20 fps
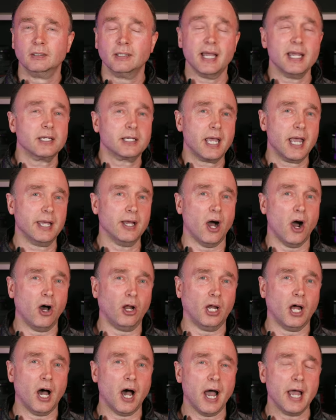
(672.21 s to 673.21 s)
8K
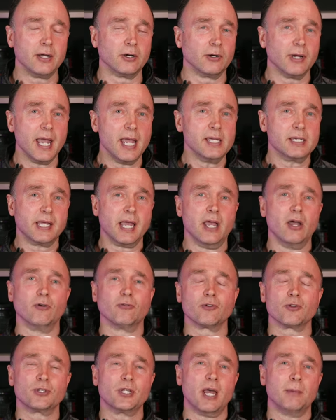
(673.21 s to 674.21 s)
all-eye, or 8K
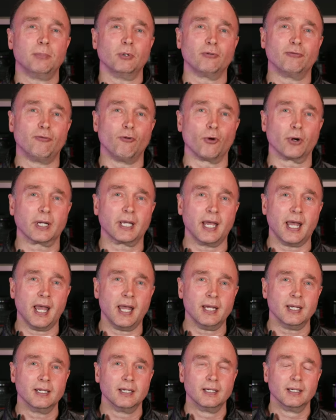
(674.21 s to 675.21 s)
oversampled
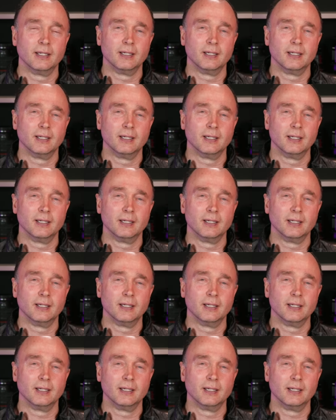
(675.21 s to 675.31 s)
4K,